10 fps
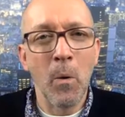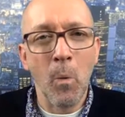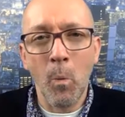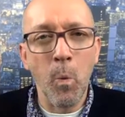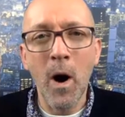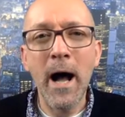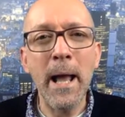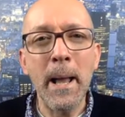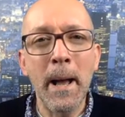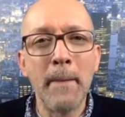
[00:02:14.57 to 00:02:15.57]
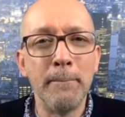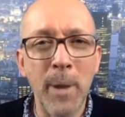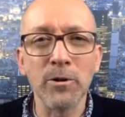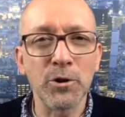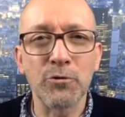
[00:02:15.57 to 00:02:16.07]
why
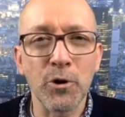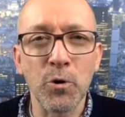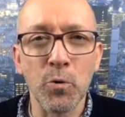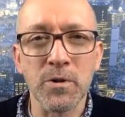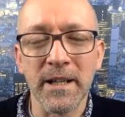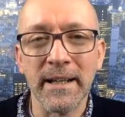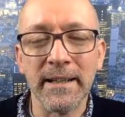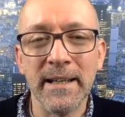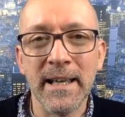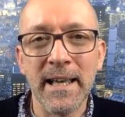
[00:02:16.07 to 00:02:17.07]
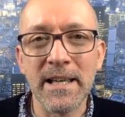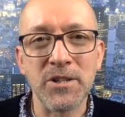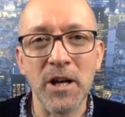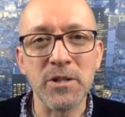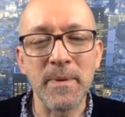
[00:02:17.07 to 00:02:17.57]
bulk recording is
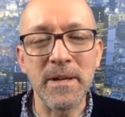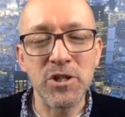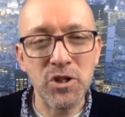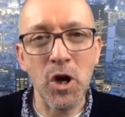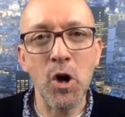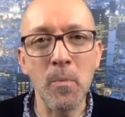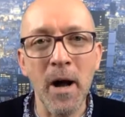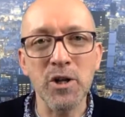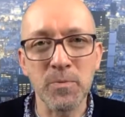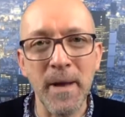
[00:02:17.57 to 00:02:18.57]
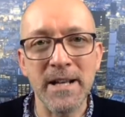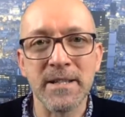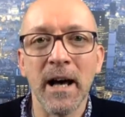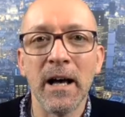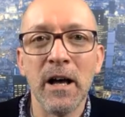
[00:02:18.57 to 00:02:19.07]
going to be so much
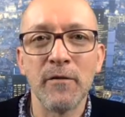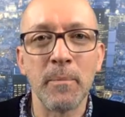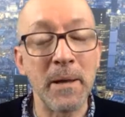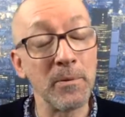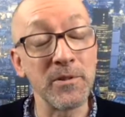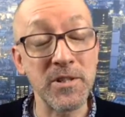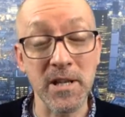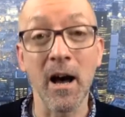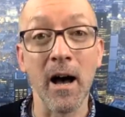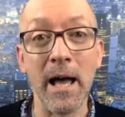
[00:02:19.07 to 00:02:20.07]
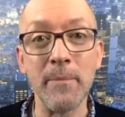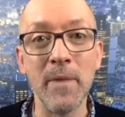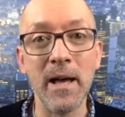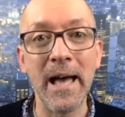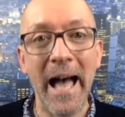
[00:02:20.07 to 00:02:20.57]
better for people's time
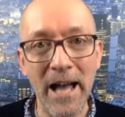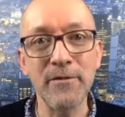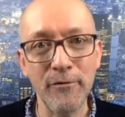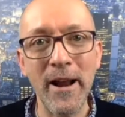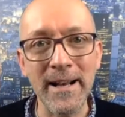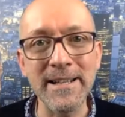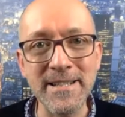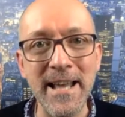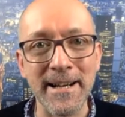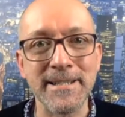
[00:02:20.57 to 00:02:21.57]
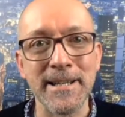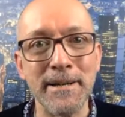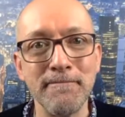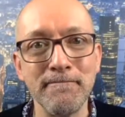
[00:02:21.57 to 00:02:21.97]
and, frankly, sanity.